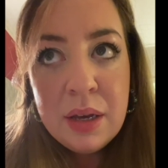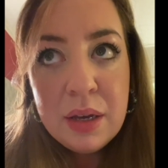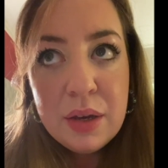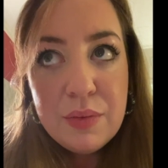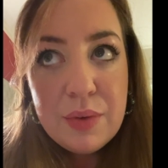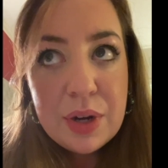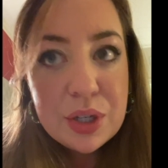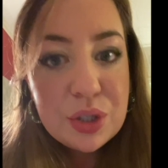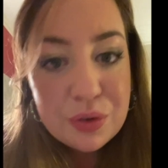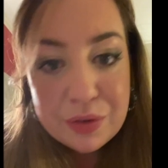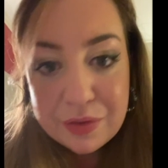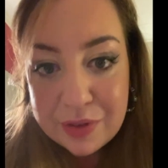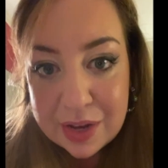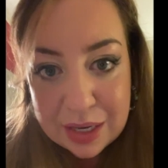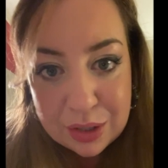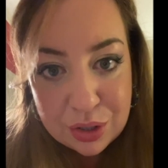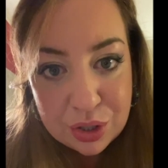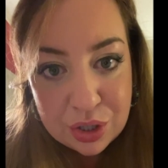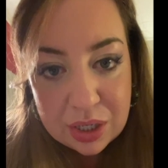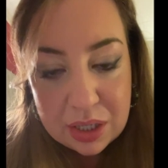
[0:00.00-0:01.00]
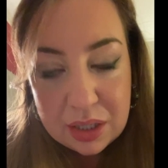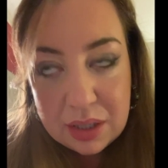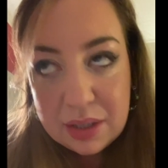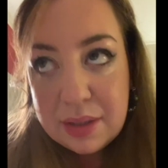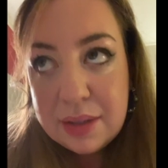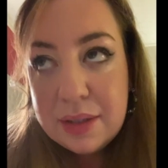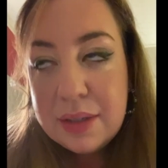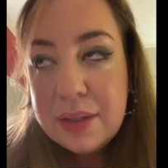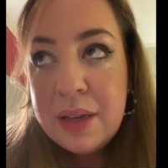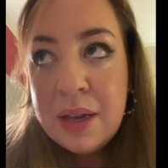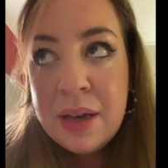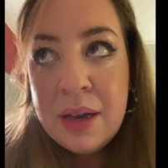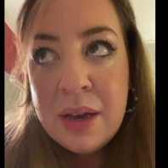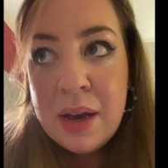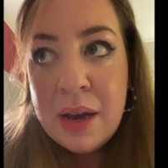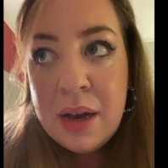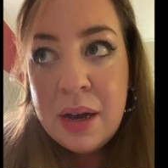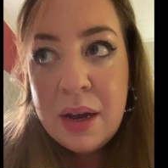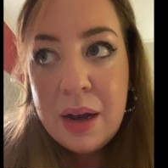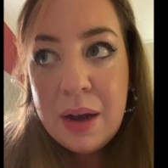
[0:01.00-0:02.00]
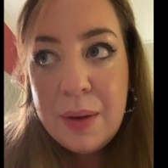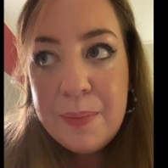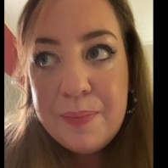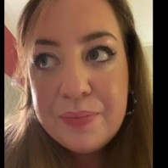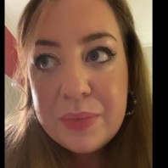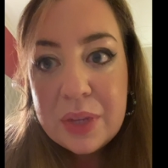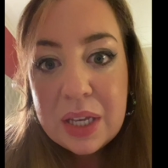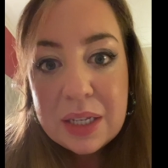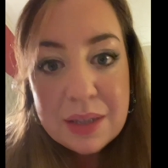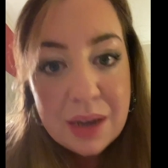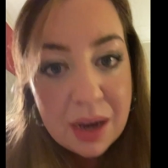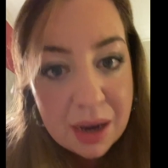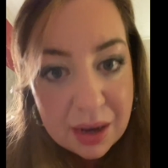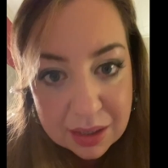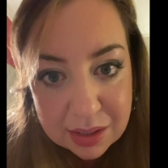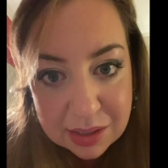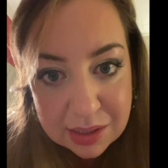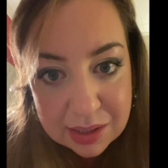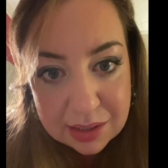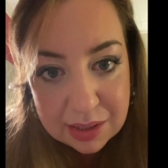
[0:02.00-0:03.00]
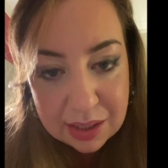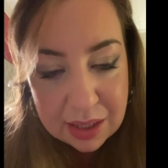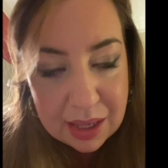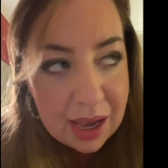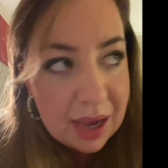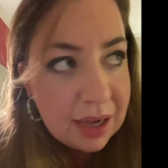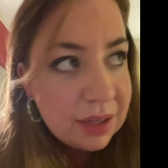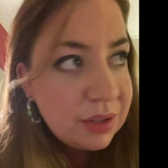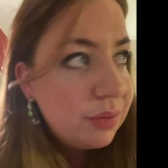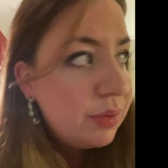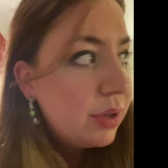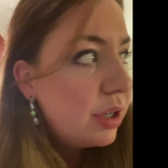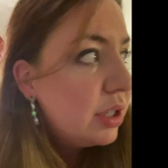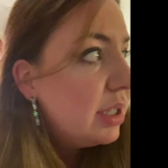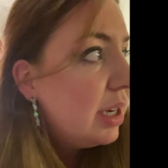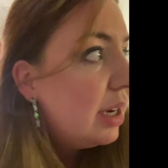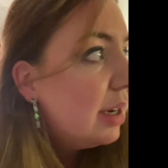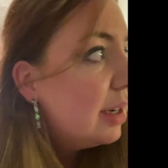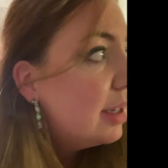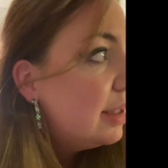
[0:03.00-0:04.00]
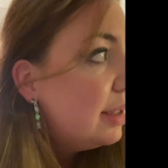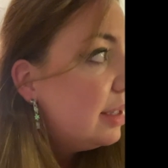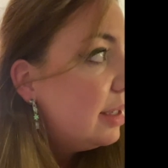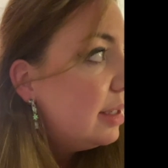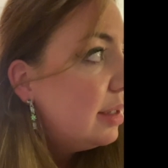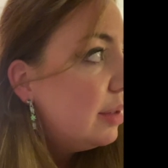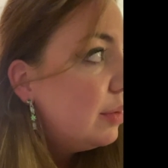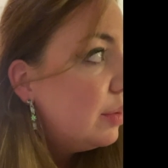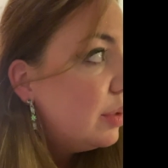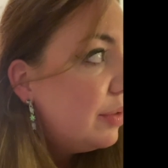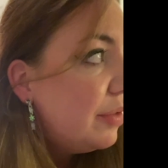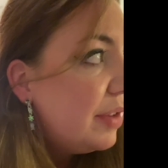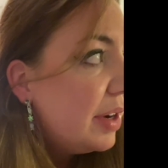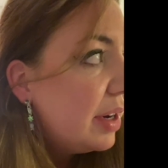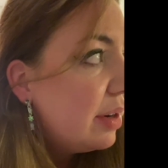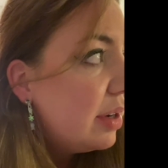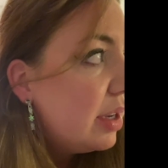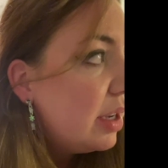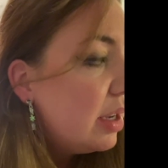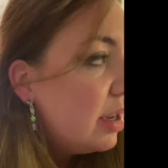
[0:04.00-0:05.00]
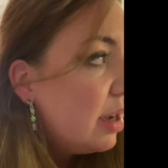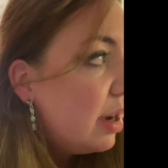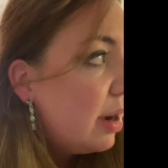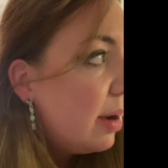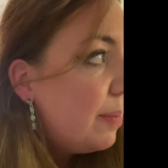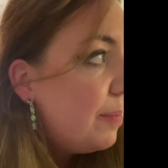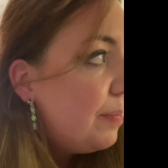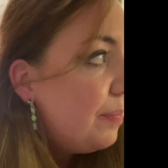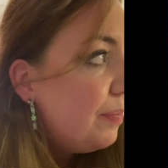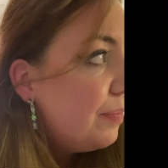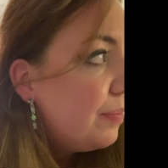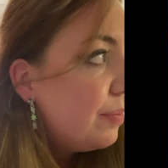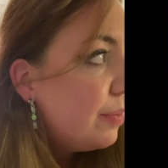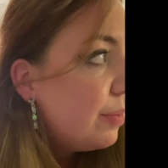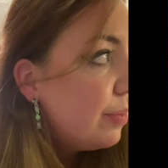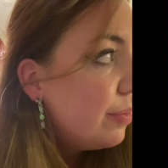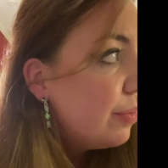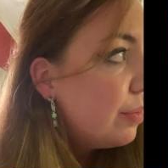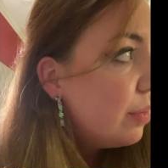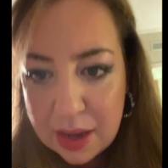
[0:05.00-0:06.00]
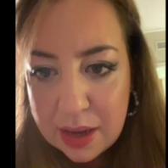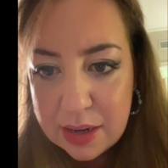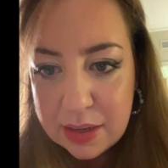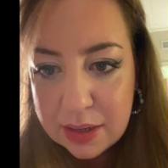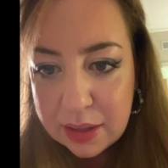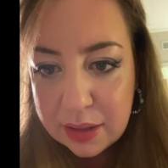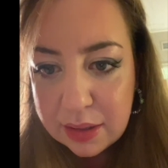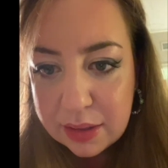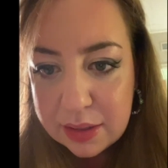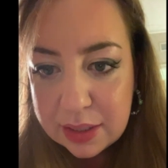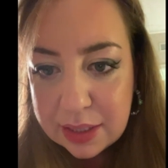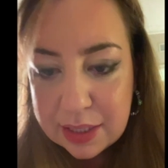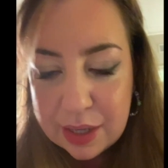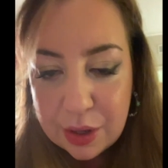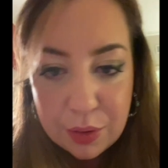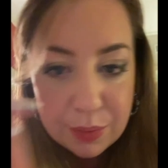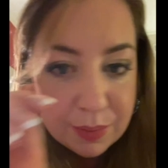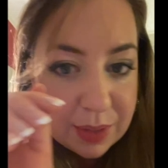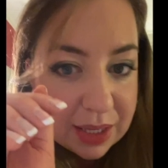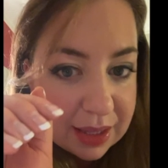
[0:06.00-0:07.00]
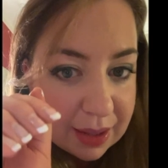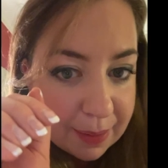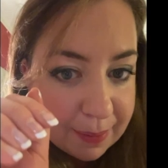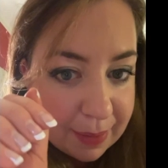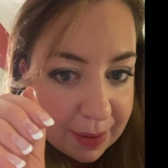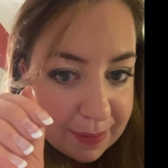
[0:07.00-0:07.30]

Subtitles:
reservations, tux, they had to wear tuxes. It was very, and to tell me that my